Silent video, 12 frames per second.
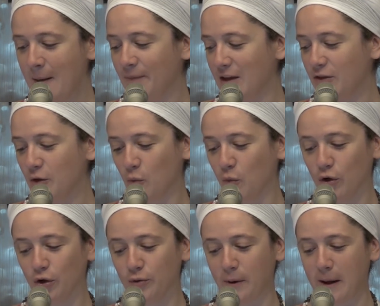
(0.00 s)
Then the
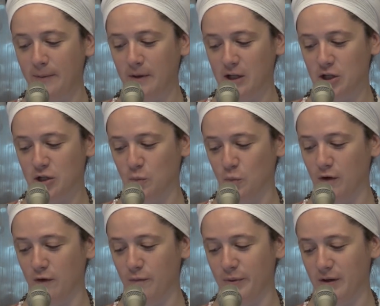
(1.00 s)
world population would
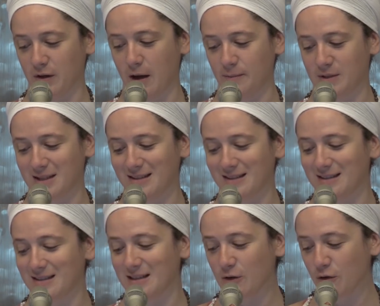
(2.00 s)
have come to
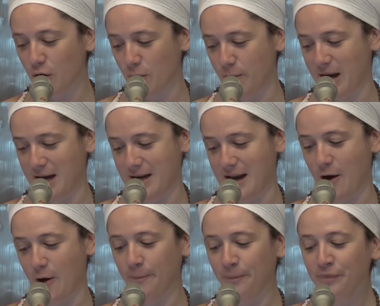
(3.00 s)
0 by
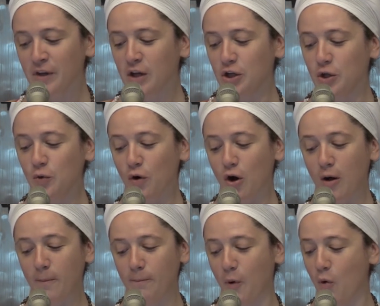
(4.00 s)
now. You were
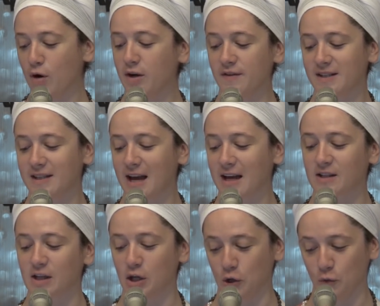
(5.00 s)
all born of
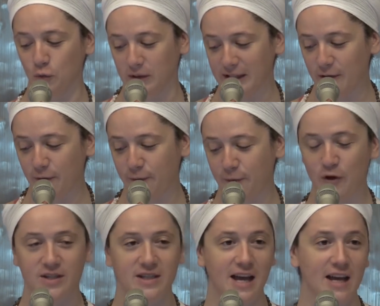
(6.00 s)
sex, you live for
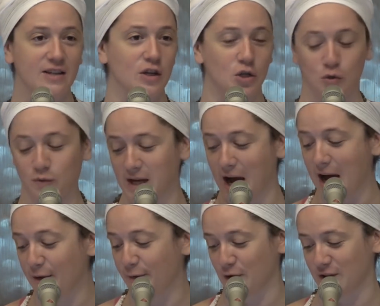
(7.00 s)
sex, you
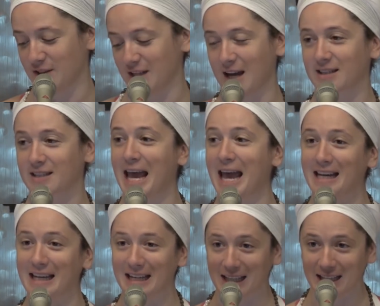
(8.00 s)
die for sex,
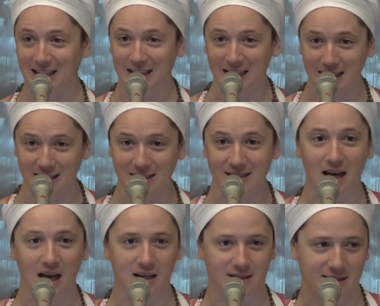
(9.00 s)
and it is
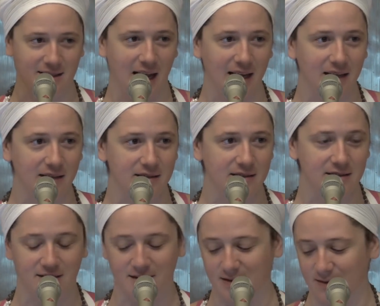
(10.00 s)
a
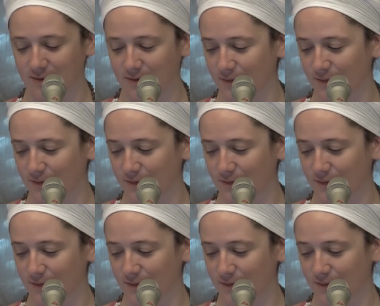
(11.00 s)
science.